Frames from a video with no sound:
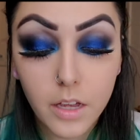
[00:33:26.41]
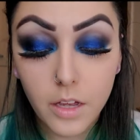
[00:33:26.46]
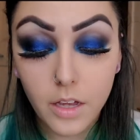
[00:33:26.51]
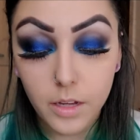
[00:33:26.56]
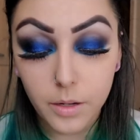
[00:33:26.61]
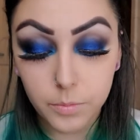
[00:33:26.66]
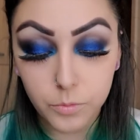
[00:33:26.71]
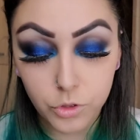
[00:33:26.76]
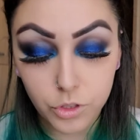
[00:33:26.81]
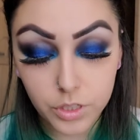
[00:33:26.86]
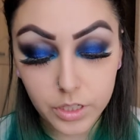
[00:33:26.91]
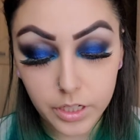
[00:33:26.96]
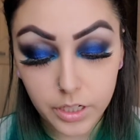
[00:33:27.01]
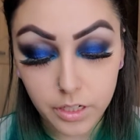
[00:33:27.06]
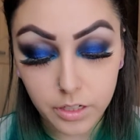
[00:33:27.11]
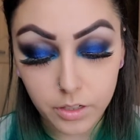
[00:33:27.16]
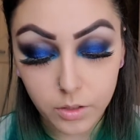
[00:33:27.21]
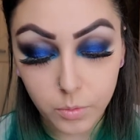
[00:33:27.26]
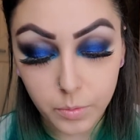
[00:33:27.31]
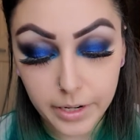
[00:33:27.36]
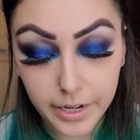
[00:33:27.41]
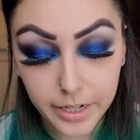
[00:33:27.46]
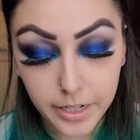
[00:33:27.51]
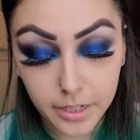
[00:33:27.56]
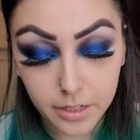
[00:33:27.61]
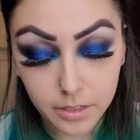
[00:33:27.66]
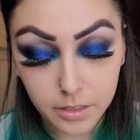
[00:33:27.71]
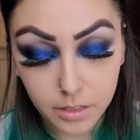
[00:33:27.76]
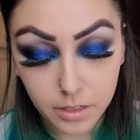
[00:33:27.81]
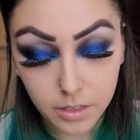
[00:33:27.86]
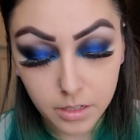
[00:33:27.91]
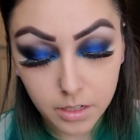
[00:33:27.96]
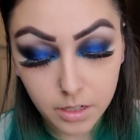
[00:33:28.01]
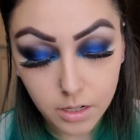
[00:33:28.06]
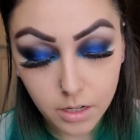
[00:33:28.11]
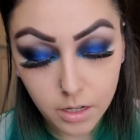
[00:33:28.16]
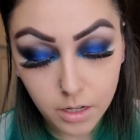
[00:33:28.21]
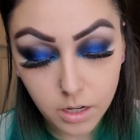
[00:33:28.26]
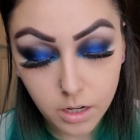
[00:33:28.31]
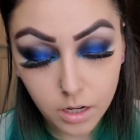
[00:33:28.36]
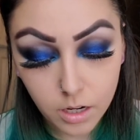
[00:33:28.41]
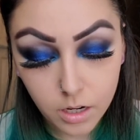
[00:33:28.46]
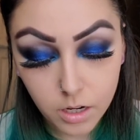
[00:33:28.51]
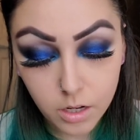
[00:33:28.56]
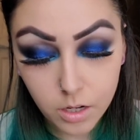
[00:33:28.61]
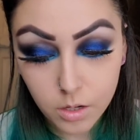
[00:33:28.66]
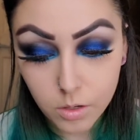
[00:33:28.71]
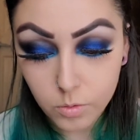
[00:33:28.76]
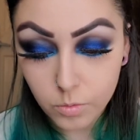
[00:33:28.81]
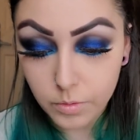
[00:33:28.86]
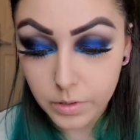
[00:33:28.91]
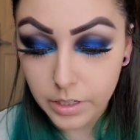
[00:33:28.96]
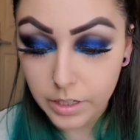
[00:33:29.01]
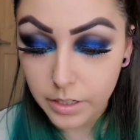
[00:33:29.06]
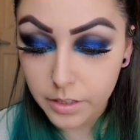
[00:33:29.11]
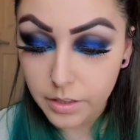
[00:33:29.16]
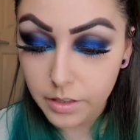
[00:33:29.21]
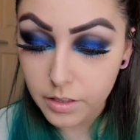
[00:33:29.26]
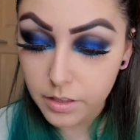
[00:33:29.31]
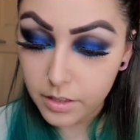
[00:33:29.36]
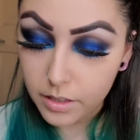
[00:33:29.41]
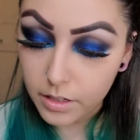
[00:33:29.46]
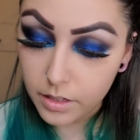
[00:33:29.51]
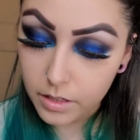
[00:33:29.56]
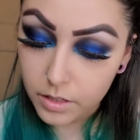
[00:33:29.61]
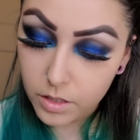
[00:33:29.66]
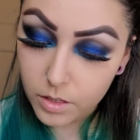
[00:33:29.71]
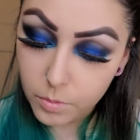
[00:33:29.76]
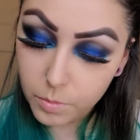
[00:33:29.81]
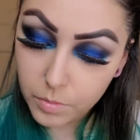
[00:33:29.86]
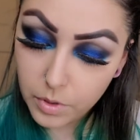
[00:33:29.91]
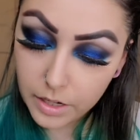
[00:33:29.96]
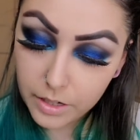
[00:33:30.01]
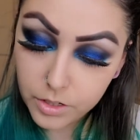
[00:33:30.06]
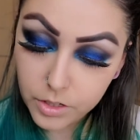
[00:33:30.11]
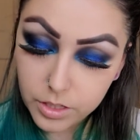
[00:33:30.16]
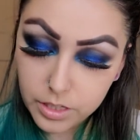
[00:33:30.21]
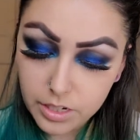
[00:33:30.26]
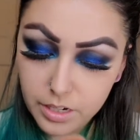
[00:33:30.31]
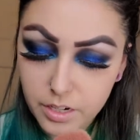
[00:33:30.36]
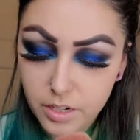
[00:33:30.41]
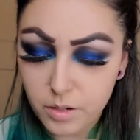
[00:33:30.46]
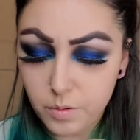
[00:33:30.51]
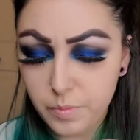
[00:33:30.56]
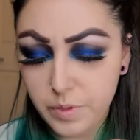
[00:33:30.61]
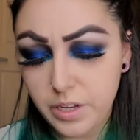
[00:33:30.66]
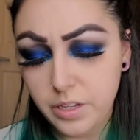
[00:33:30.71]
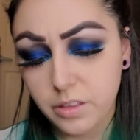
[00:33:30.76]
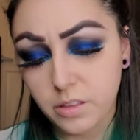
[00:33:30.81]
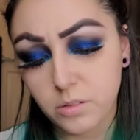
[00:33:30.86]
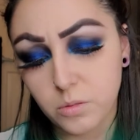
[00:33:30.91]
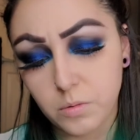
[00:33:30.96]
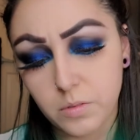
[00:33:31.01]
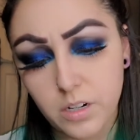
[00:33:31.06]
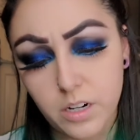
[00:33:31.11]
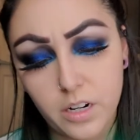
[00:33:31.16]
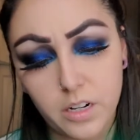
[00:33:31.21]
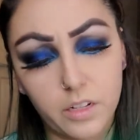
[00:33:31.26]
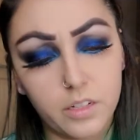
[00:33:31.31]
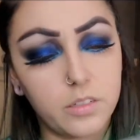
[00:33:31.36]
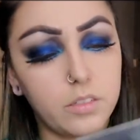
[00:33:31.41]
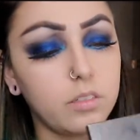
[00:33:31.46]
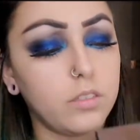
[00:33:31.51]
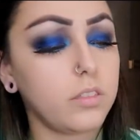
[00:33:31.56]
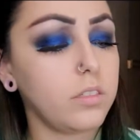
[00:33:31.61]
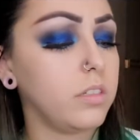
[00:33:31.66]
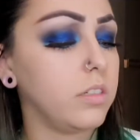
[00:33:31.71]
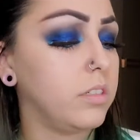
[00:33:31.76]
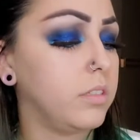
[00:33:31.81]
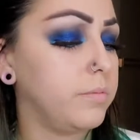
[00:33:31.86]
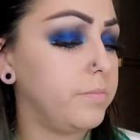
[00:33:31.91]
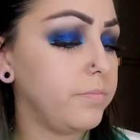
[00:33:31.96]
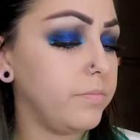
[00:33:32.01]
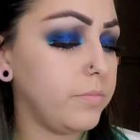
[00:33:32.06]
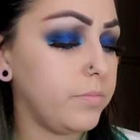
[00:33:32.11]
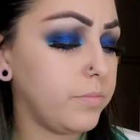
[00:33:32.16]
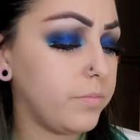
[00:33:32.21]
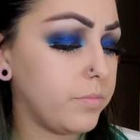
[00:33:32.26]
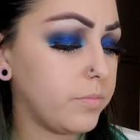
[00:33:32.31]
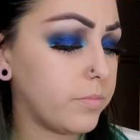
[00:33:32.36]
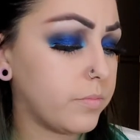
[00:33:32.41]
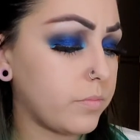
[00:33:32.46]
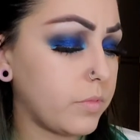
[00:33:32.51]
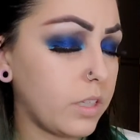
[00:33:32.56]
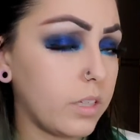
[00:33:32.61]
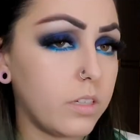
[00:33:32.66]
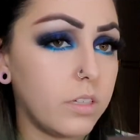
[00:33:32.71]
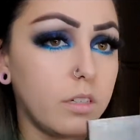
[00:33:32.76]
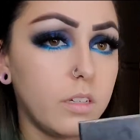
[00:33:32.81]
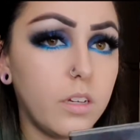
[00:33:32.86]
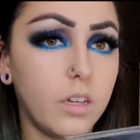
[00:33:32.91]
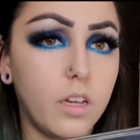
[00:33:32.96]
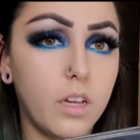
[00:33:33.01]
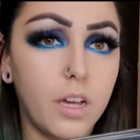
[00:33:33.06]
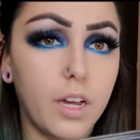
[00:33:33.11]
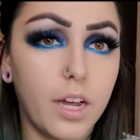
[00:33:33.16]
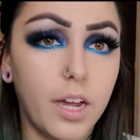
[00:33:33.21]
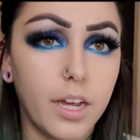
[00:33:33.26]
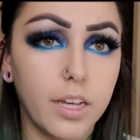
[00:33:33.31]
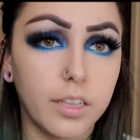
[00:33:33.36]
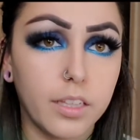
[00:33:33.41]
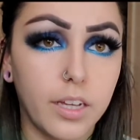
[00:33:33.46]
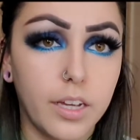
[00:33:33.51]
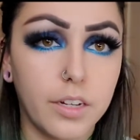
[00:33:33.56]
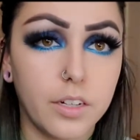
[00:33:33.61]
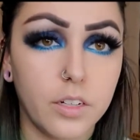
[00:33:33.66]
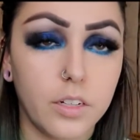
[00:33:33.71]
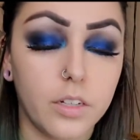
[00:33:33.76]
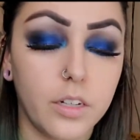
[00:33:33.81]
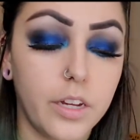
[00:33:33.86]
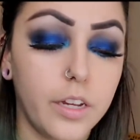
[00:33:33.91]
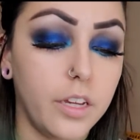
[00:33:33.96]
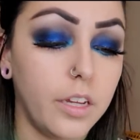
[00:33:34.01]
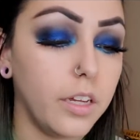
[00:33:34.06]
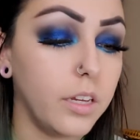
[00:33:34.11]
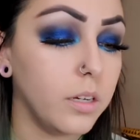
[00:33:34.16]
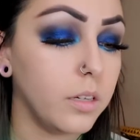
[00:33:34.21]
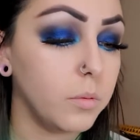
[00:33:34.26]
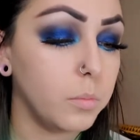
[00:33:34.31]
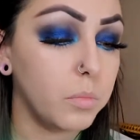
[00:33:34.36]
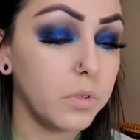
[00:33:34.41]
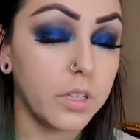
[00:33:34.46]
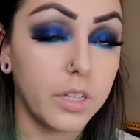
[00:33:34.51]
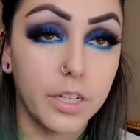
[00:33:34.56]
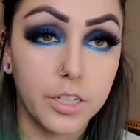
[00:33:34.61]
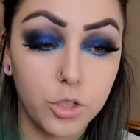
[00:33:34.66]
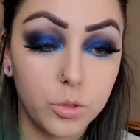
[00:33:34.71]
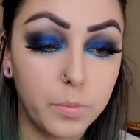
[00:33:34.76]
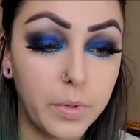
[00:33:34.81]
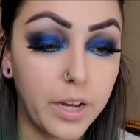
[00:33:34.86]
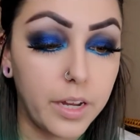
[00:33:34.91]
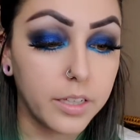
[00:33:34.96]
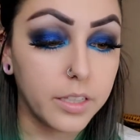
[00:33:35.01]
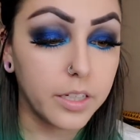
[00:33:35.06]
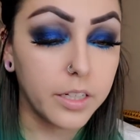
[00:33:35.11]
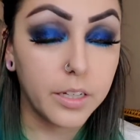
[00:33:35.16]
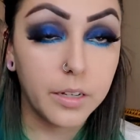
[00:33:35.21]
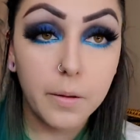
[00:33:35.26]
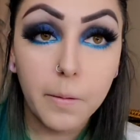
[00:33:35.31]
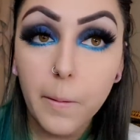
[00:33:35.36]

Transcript: I'm just gonna go back in with this Pirates of the Caribbean Lorac um, highlighter and blush palette